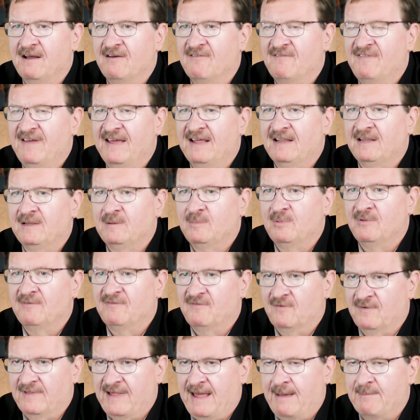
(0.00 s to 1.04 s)
available
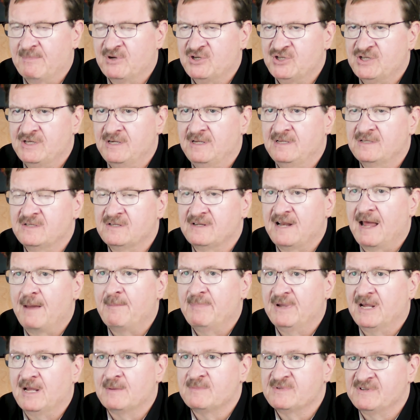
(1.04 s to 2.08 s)
for that machine. So that
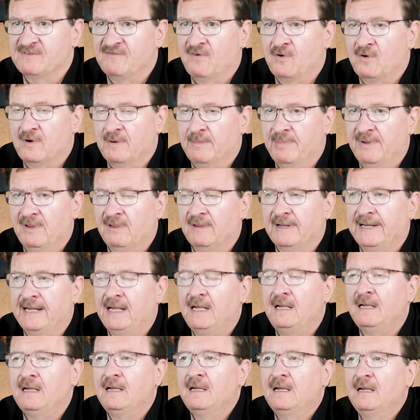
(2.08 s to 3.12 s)
becomes a
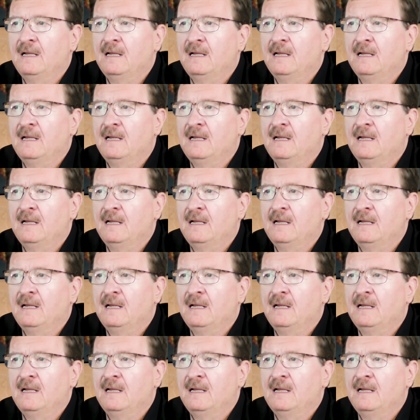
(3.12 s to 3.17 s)
vulnerability.